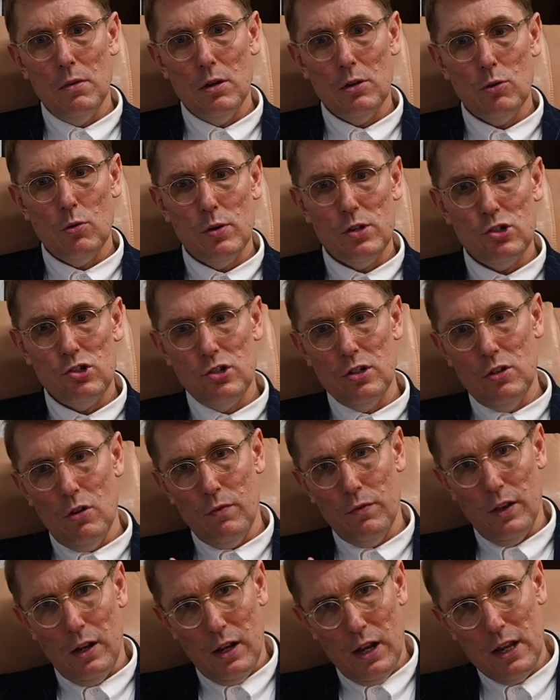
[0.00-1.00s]
a question
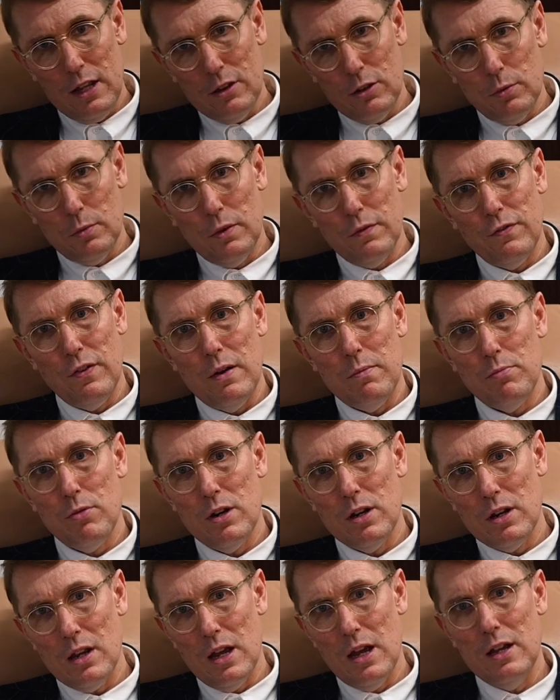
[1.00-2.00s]
of the length of the
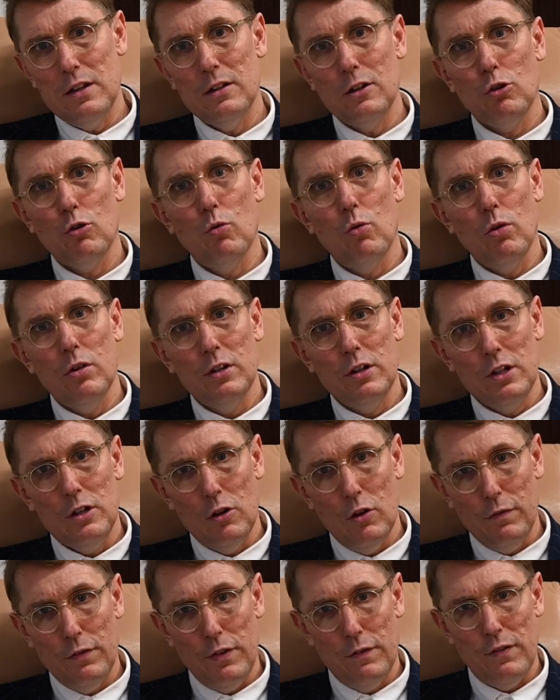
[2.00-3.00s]
fabric and the quality
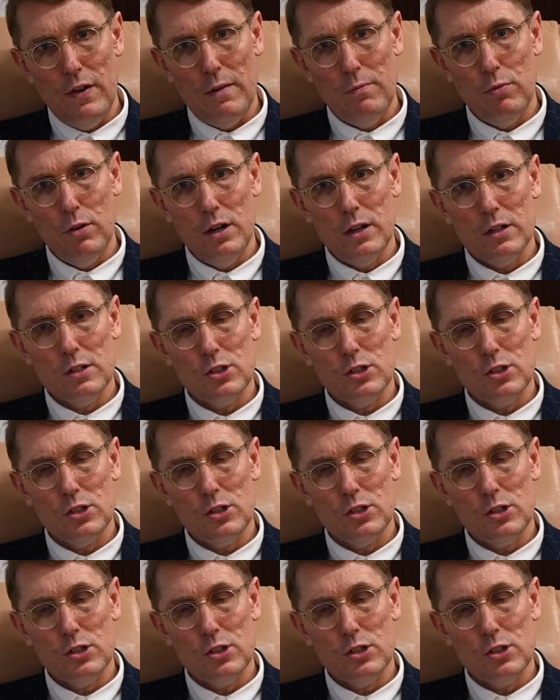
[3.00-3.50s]
of the fabric.